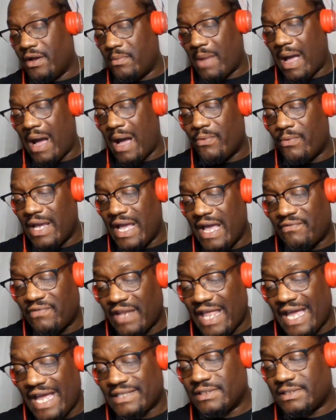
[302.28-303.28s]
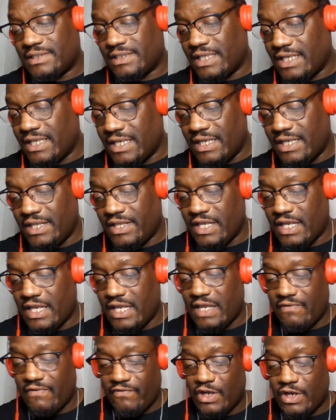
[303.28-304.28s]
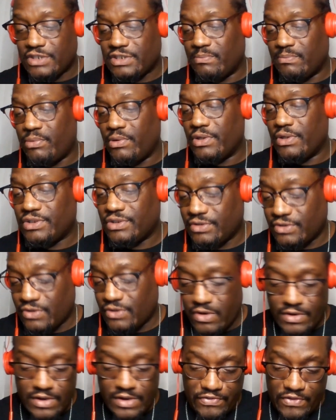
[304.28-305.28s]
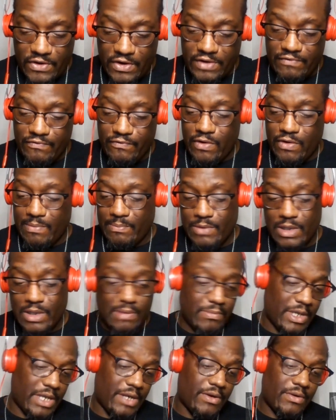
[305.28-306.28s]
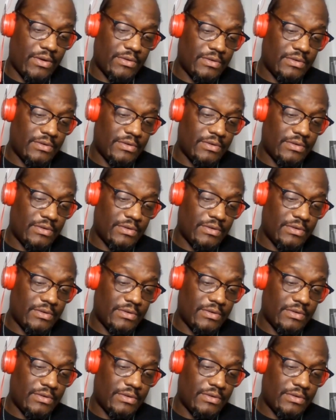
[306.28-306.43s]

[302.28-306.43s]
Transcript: I would have liked to see the function pushers on the 34 millimeter.